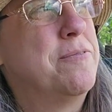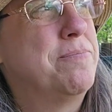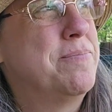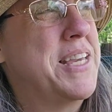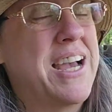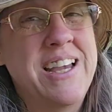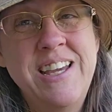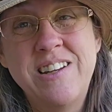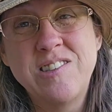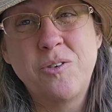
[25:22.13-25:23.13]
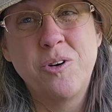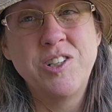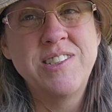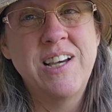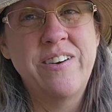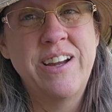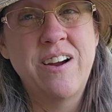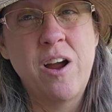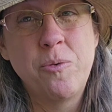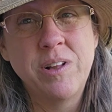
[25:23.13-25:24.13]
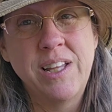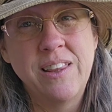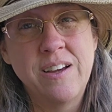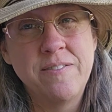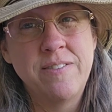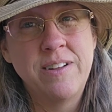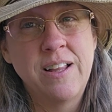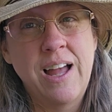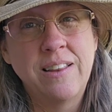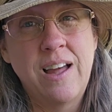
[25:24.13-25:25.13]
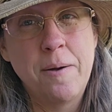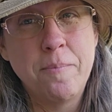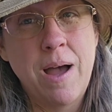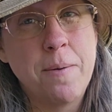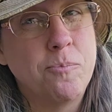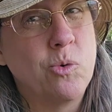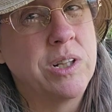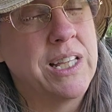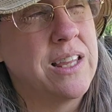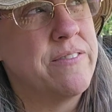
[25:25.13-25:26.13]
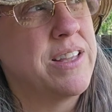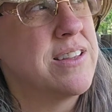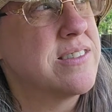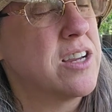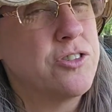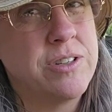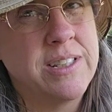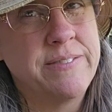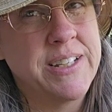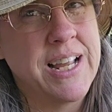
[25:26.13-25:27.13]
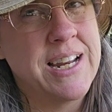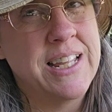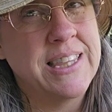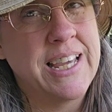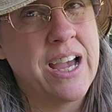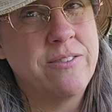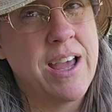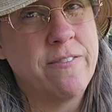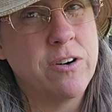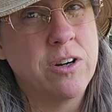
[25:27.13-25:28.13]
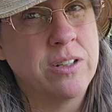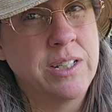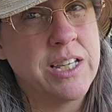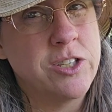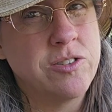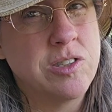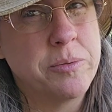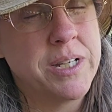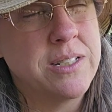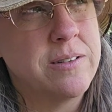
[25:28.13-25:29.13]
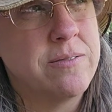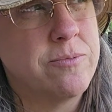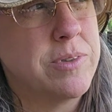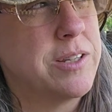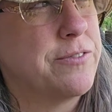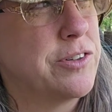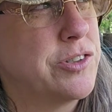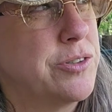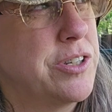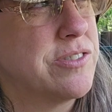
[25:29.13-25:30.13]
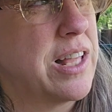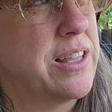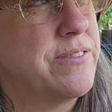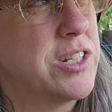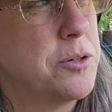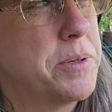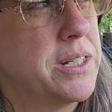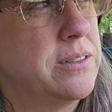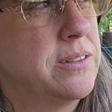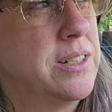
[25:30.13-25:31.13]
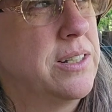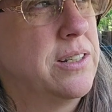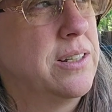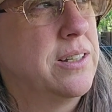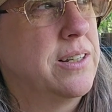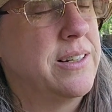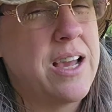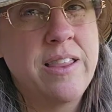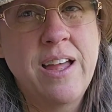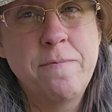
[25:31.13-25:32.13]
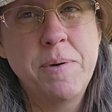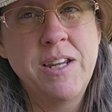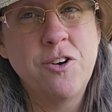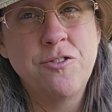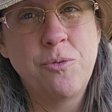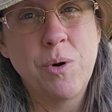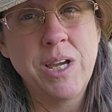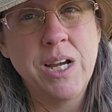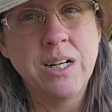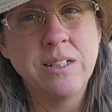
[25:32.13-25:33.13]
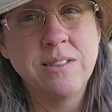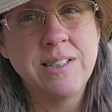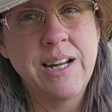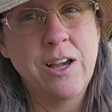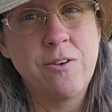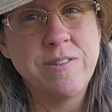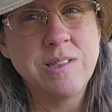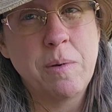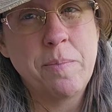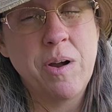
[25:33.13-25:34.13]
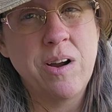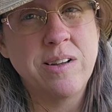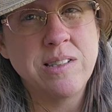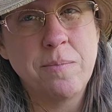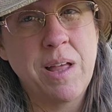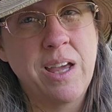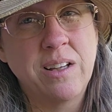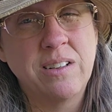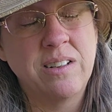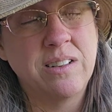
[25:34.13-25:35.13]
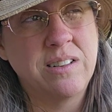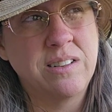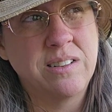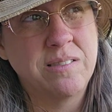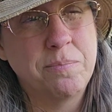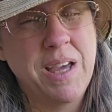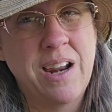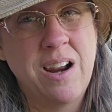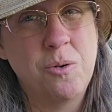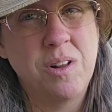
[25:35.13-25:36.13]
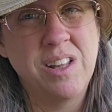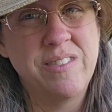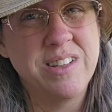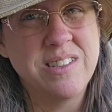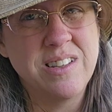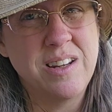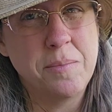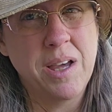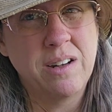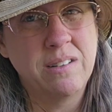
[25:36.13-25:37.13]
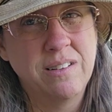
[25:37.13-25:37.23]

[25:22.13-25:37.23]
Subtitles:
Yeah, it is gorgeous out here. I'm really loving this country living. I didn't think I would ever get used to it the first 2 years I lived here, but now that I've been here 4 years and I go visit my parents, I'm like, ugh, man, I don't want to live in the city, man.